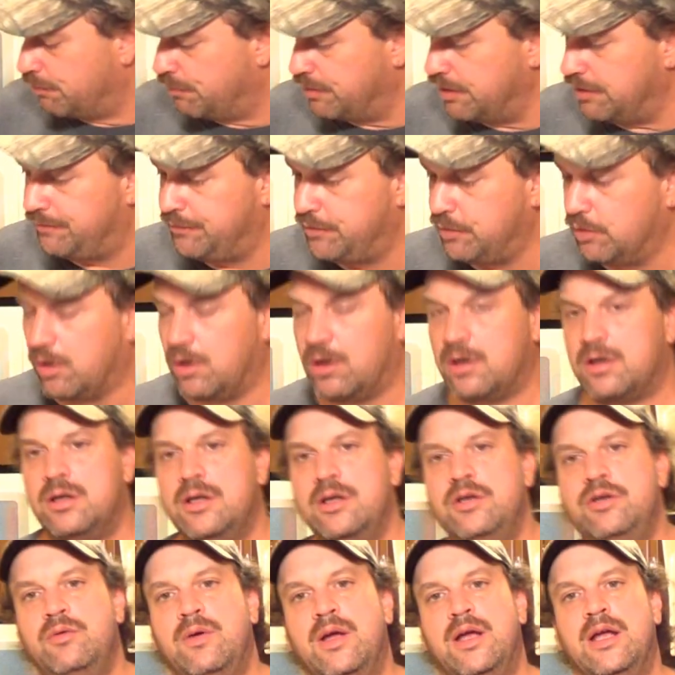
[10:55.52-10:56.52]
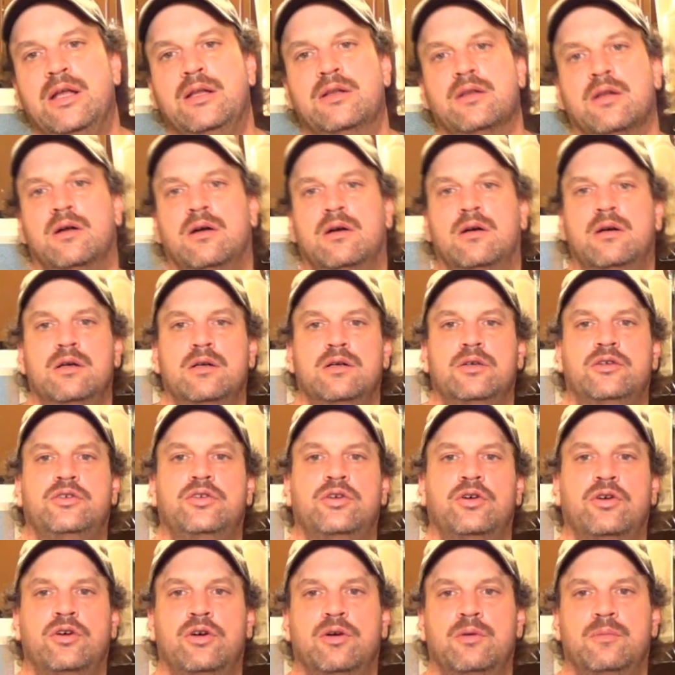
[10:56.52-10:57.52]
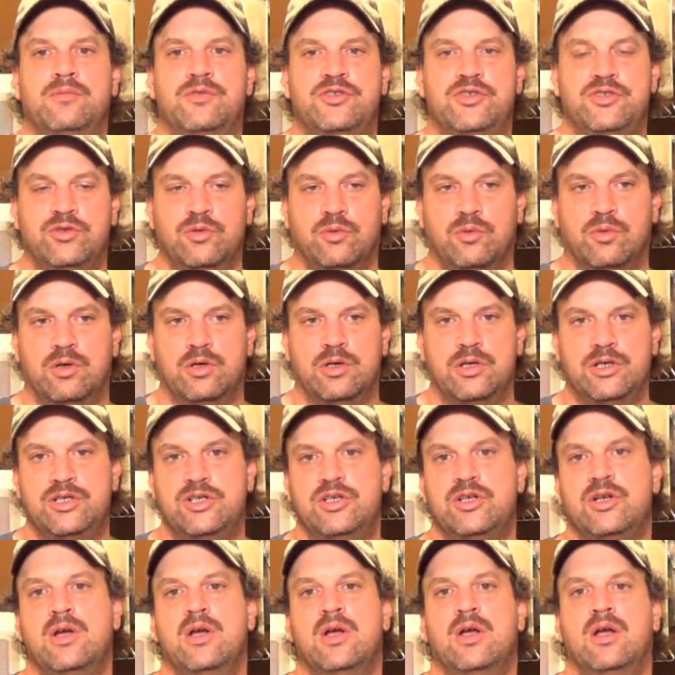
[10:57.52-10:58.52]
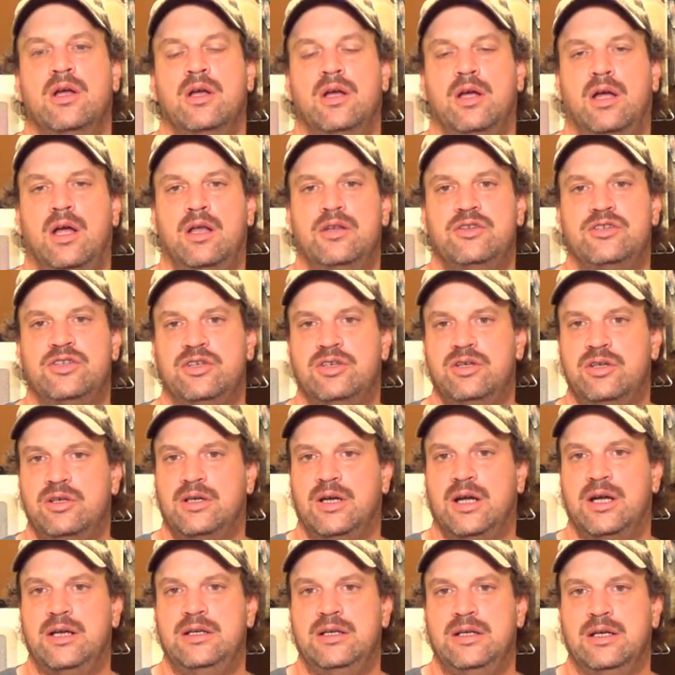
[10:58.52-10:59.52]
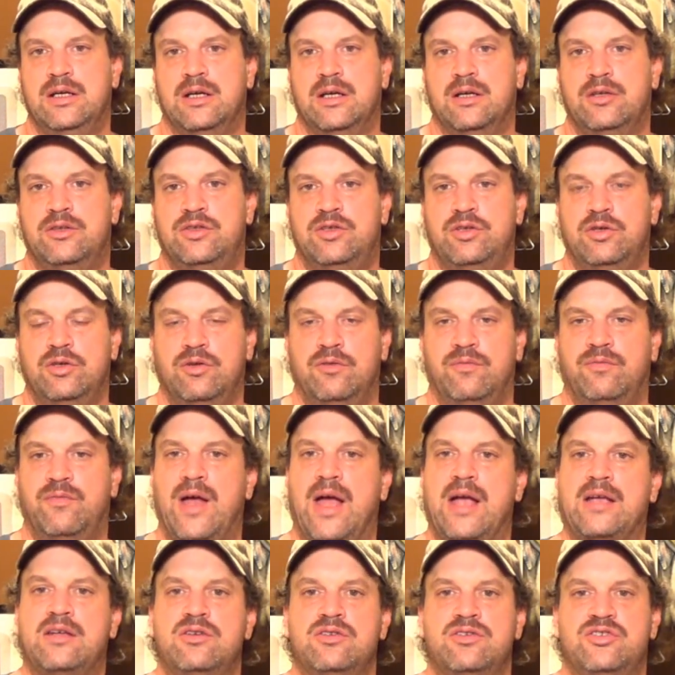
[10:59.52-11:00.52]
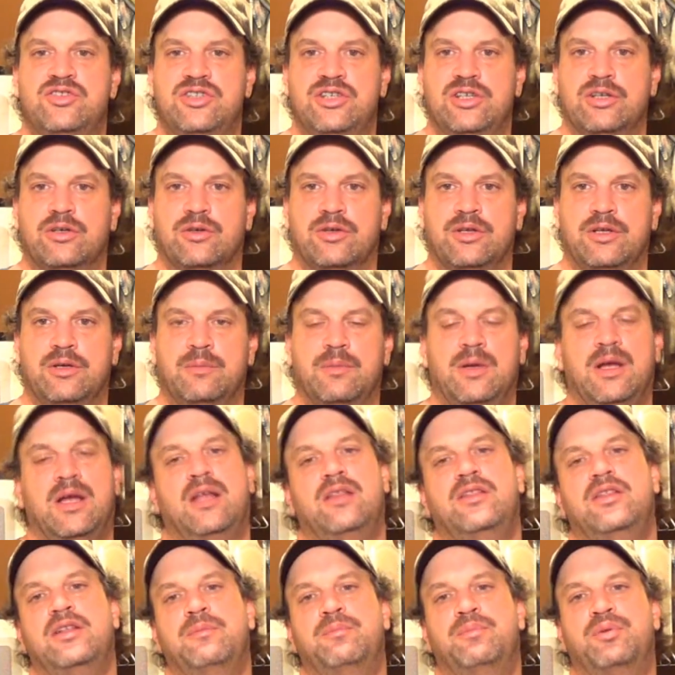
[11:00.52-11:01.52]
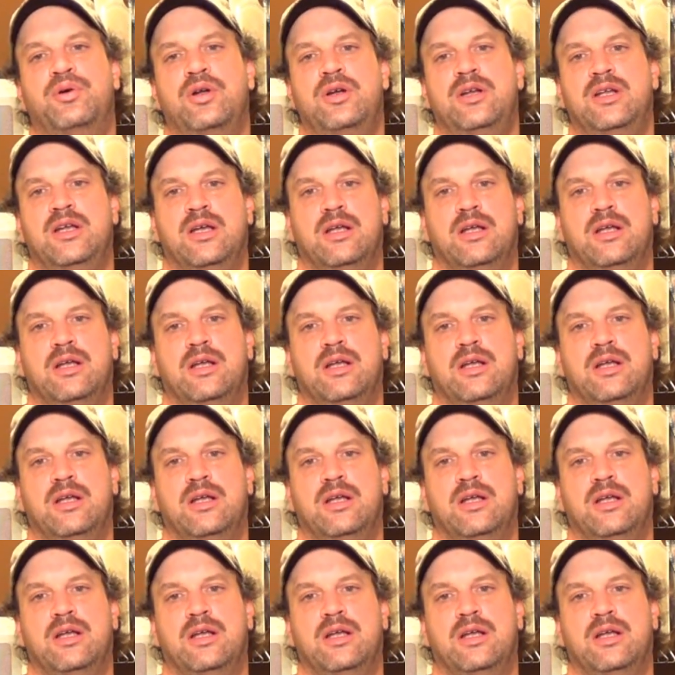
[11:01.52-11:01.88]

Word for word: But if you are going to do a long-term storage, uh, it's a good idea to vacuum seal them and then put